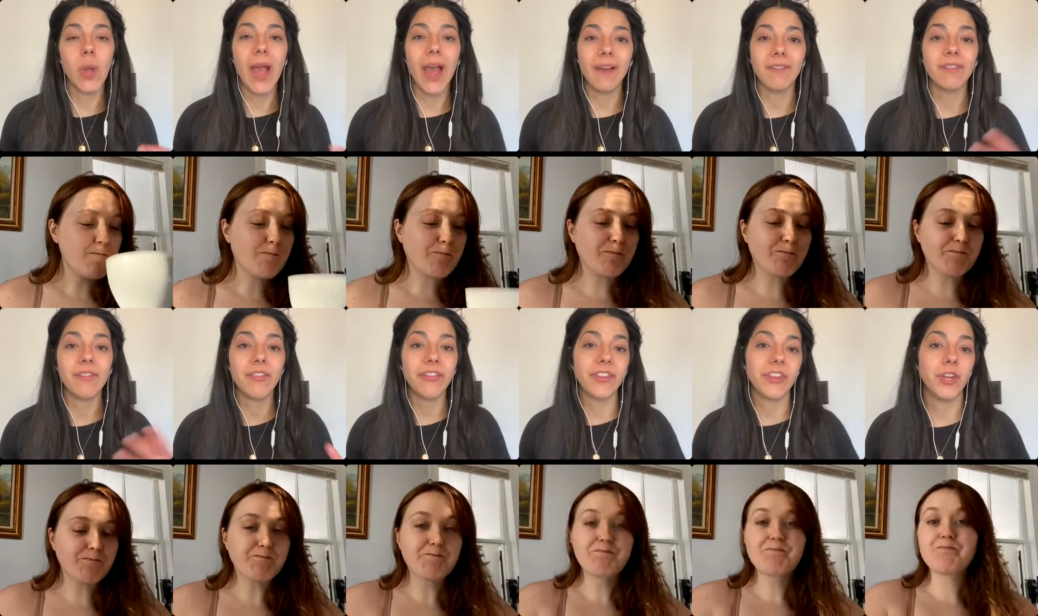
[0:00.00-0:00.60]

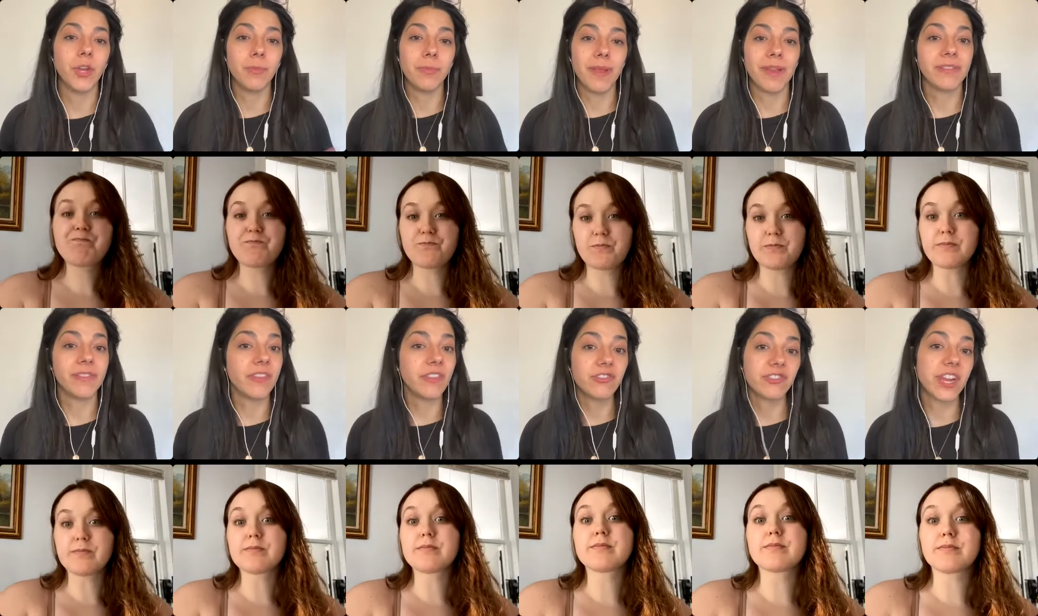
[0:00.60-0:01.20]
Speaker 1: haven't seen you make
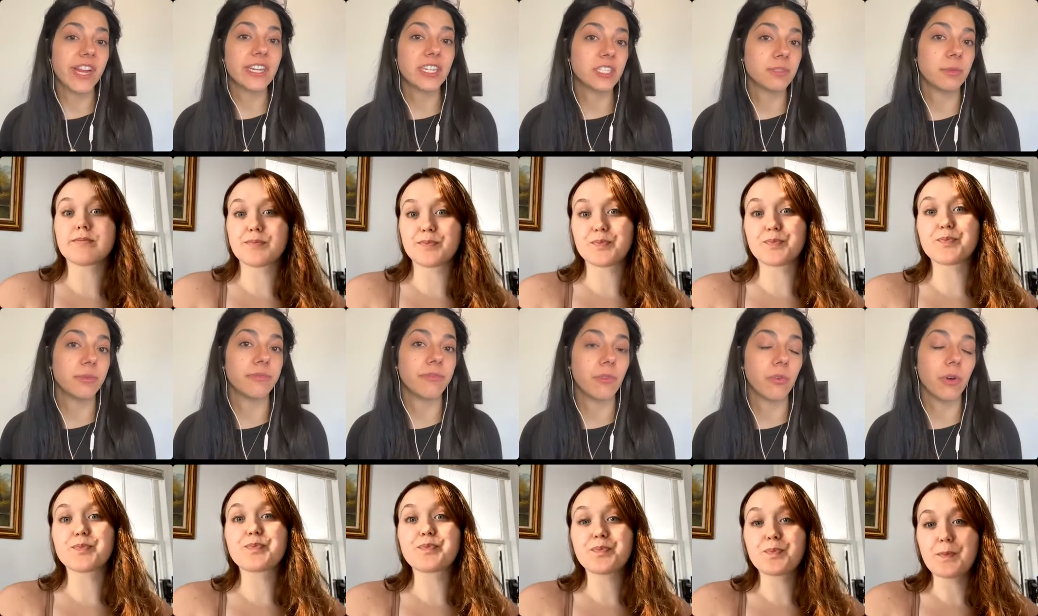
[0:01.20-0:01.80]
these changes
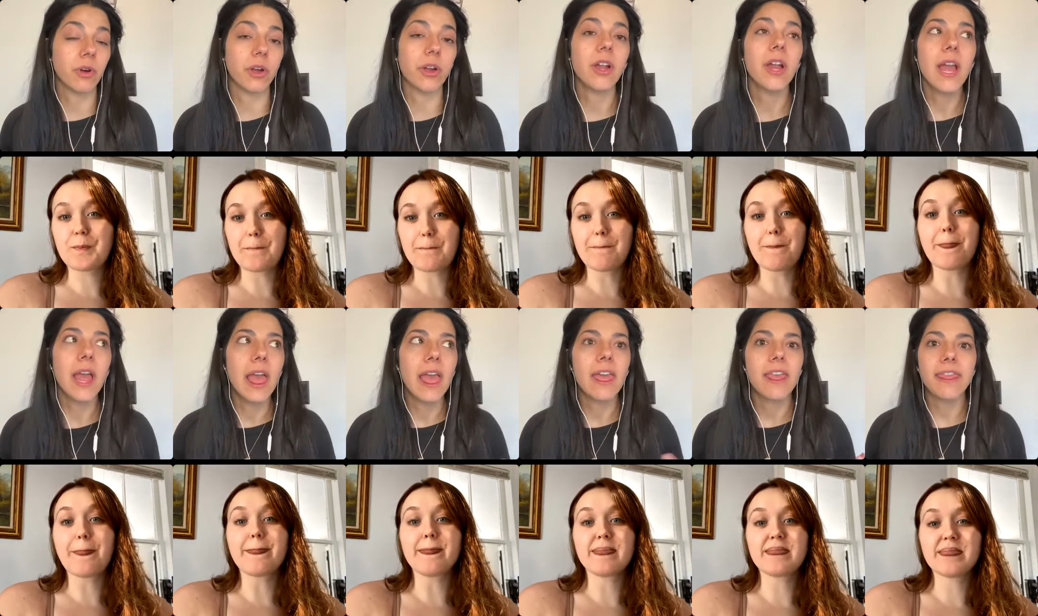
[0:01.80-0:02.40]
before,
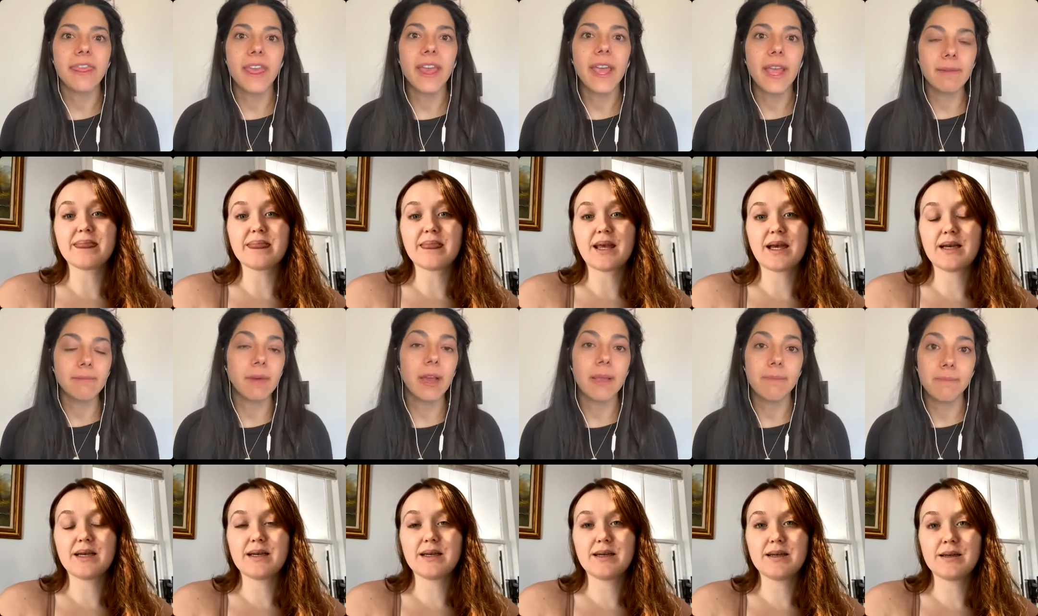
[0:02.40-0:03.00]
they
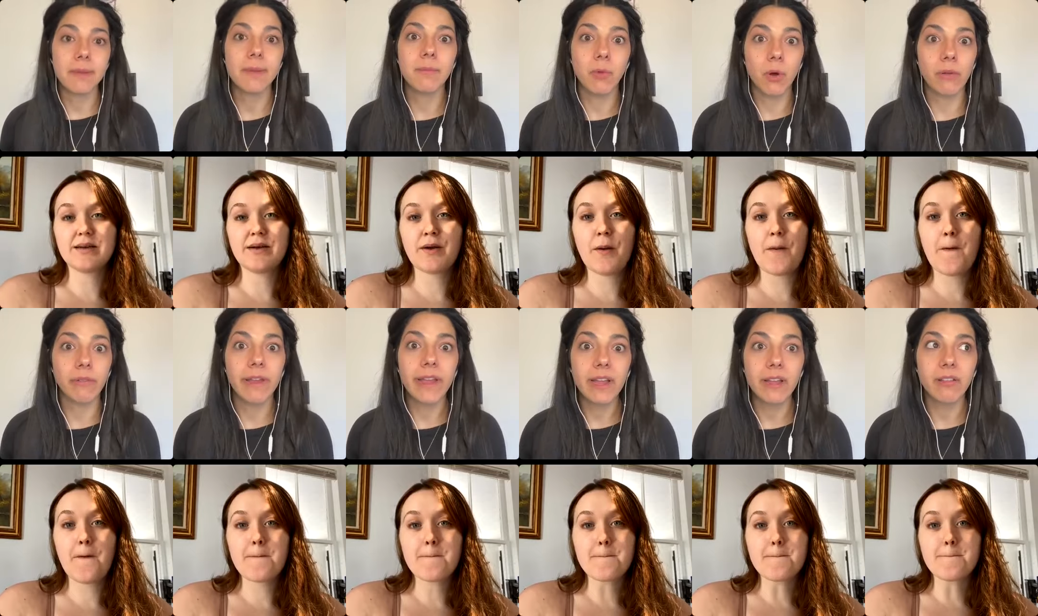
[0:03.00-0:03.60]
might be more
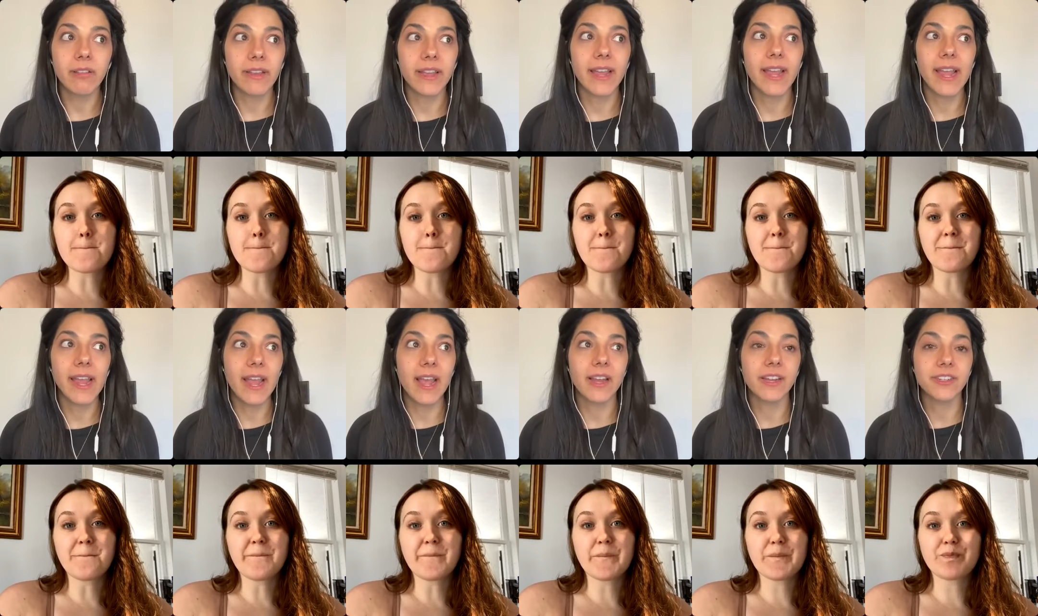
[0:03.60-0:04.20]
likely.
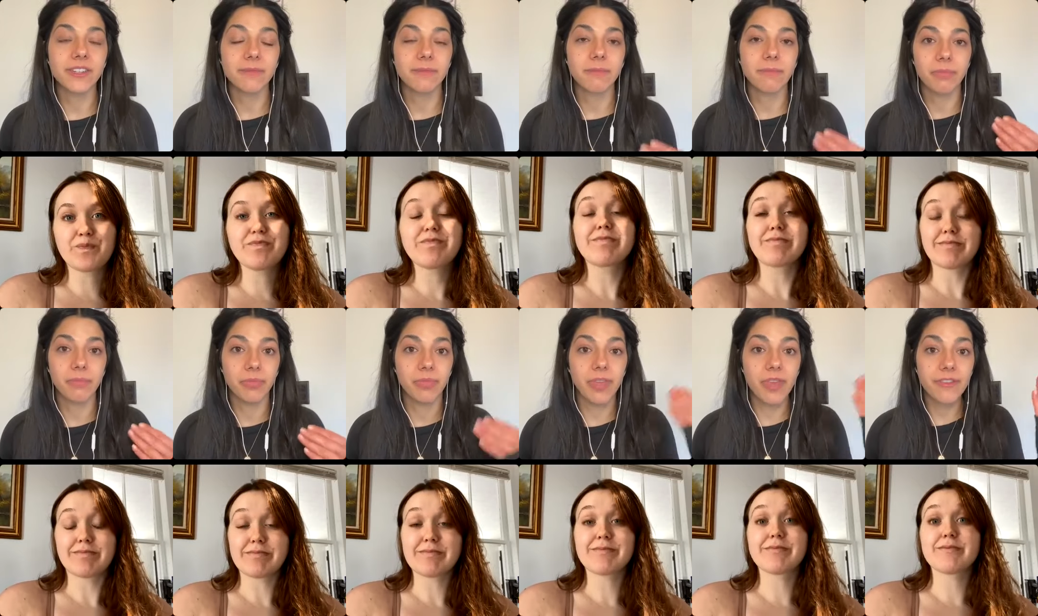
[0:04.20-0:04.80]
And
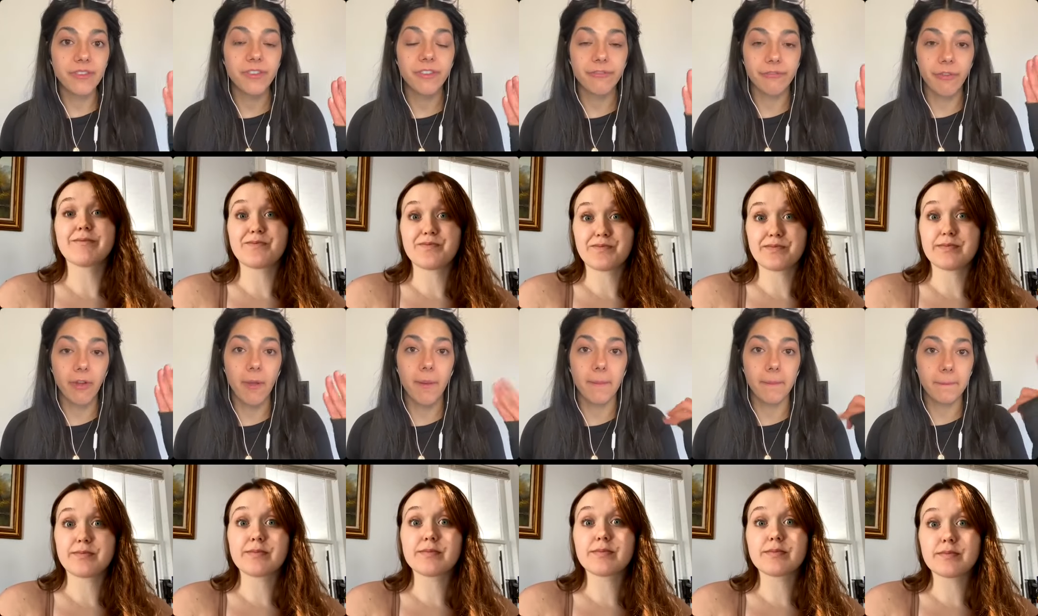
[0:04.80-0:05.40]
this is
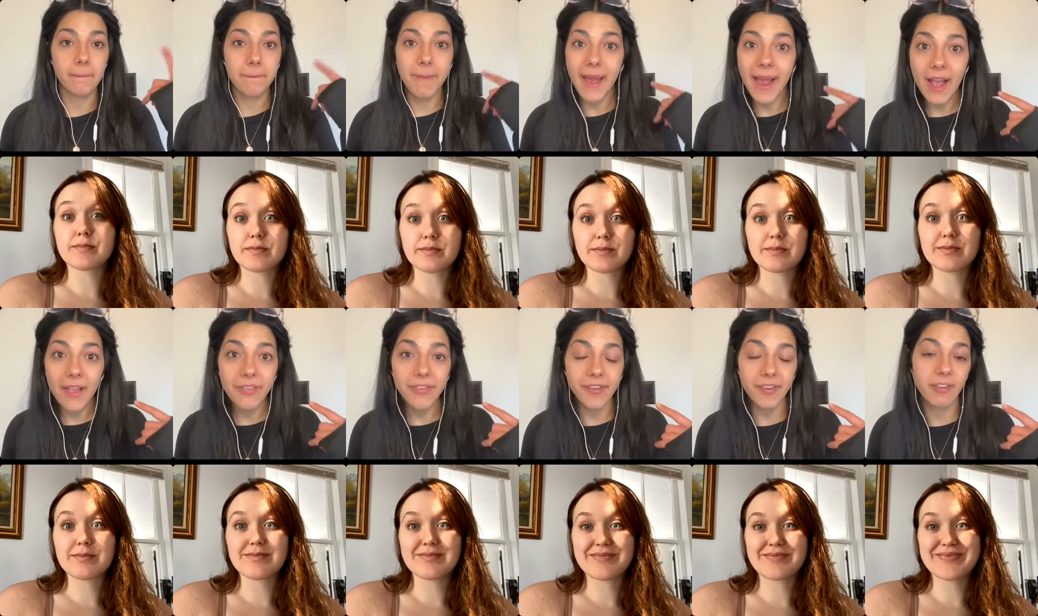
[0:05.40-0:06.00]
from
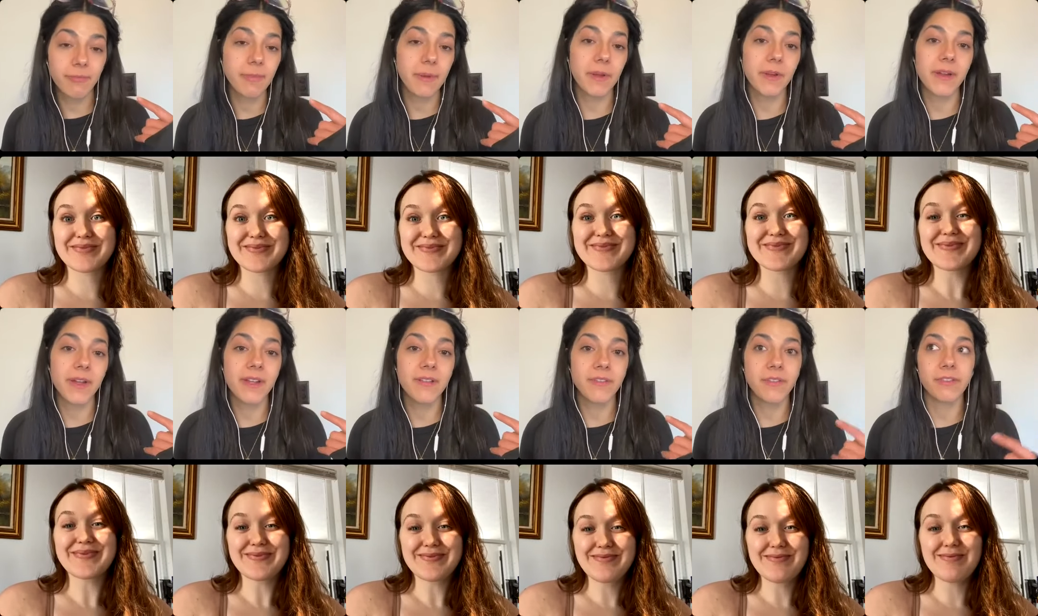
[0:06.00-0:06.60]
past
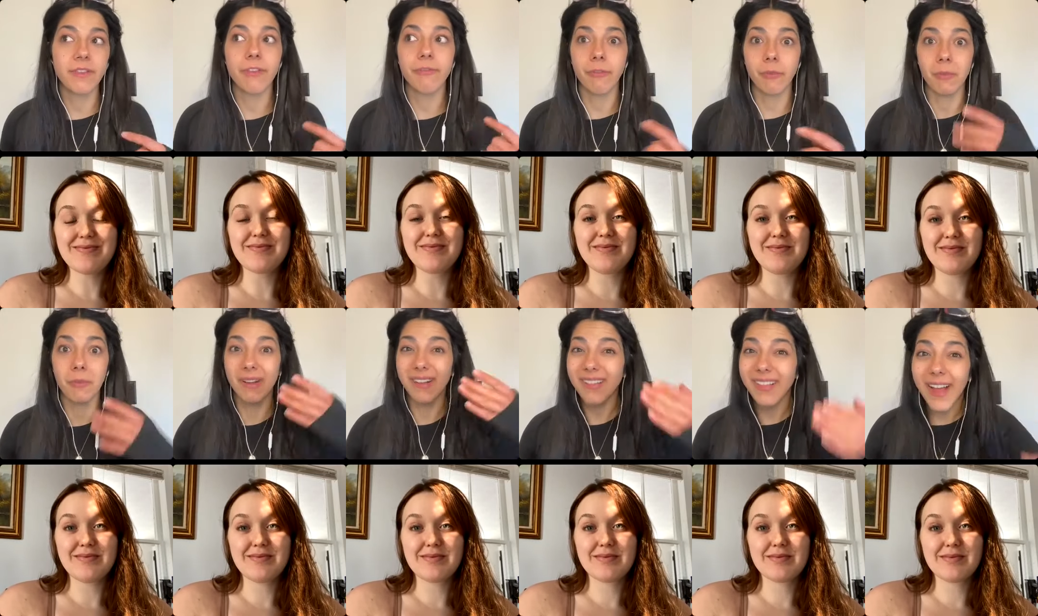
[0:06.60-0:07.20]
experience, this is
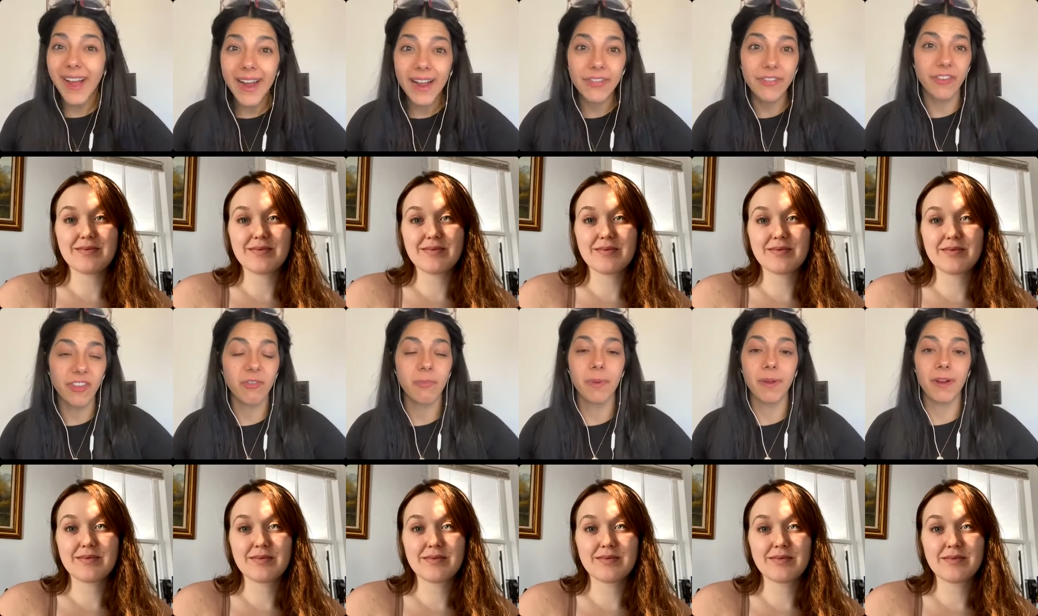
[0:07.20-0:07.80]
from clients'
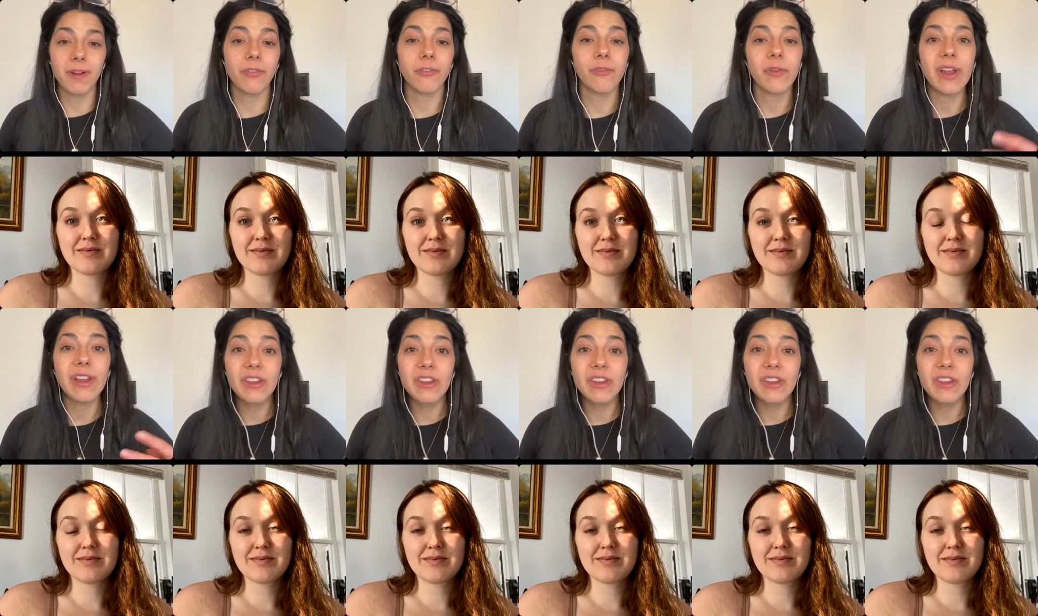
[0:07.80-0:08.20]
experience. If I